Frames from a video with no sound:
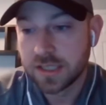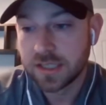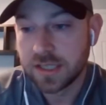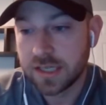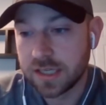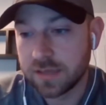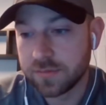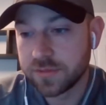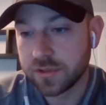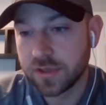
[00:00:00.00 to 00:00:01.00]

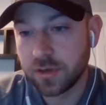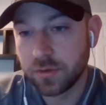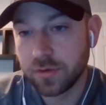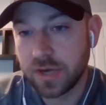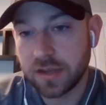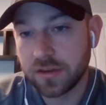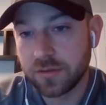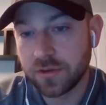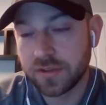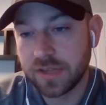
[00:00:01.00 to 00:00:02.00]
So kind of we're rocking
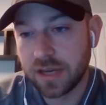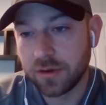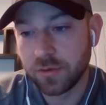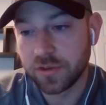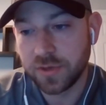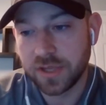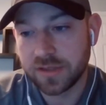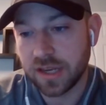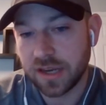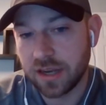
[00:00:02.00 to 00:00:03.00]
and rolling now, and once we get
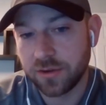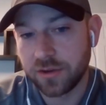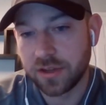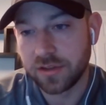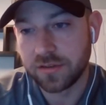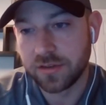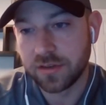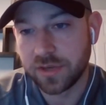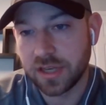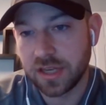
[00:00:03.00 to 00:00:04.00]
that concrete in,
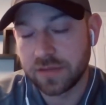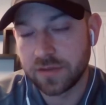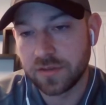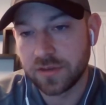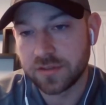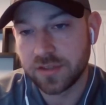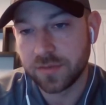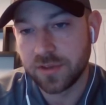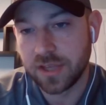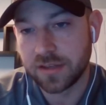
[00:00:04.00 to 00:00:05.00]
we kind of have all of our
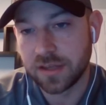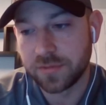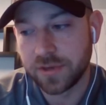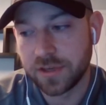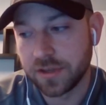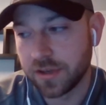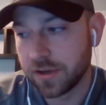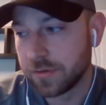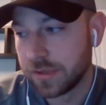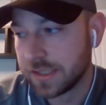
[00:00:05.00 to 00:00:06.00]
subs lined up and ready to go.